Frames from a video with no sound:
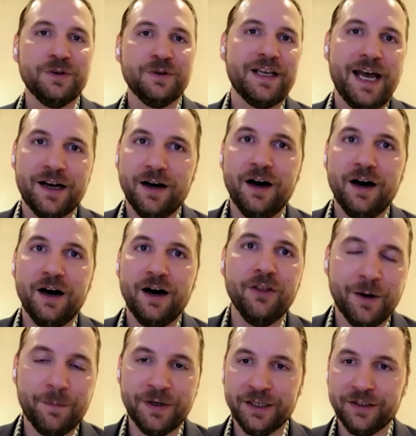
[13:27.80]
to attack other
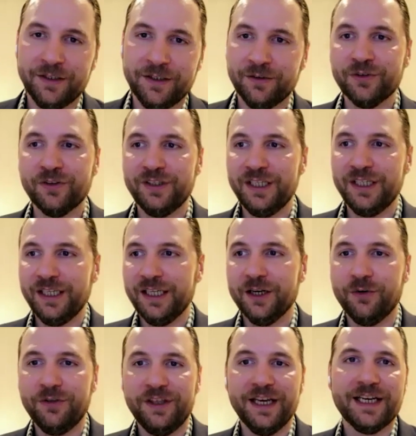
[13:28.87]
companies. Those are
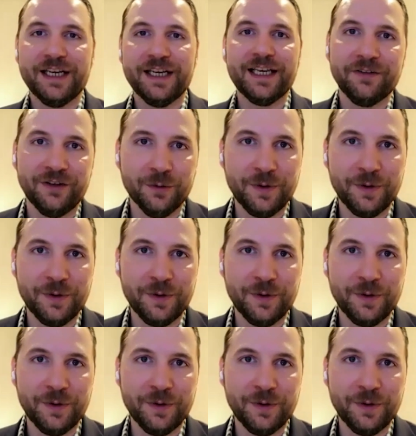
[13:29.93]
the accounts